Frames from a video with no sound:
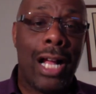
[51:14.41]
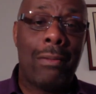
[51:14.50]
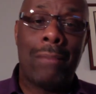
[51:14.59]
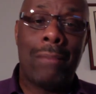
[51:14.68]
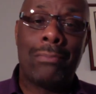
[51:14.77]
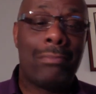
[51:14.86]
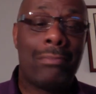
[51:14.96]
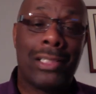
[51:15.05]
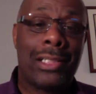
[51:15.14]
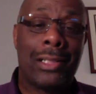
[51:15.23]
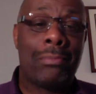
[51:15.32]
I'm
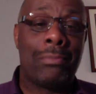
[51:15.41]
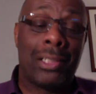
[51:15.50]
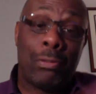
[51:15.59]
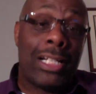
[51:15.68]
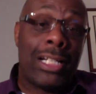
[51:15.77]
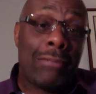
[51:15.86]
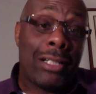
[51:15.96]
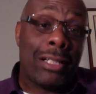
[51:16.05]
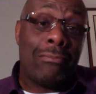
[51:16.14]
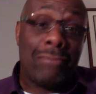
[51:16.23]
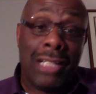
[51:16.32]
just putting it out
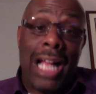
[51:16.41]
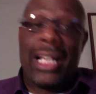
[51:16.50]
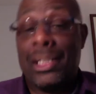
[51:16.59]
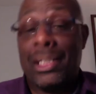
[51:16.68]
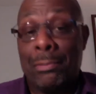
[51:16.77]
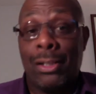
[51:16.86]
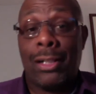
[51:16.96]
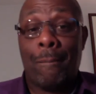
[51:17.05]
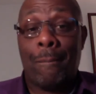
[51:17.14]
there. You got to get his book.